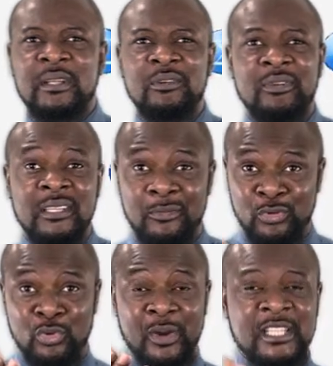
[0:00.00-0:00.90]
different. If you
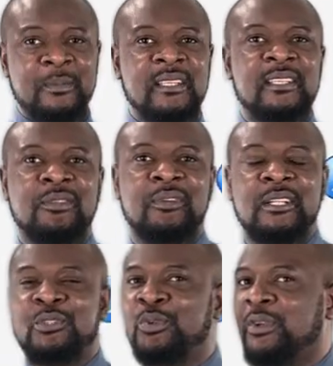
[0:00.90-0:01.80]
know SPSS
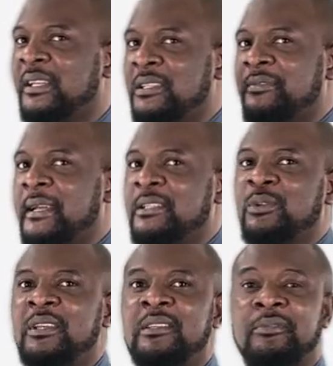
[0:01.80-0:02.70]
files, you know that this file is
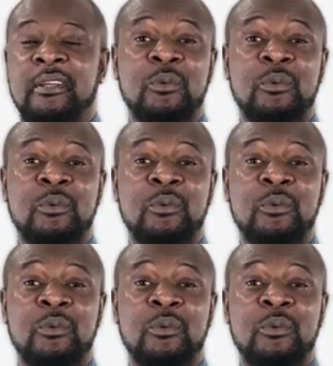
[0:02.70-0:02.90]
looking different.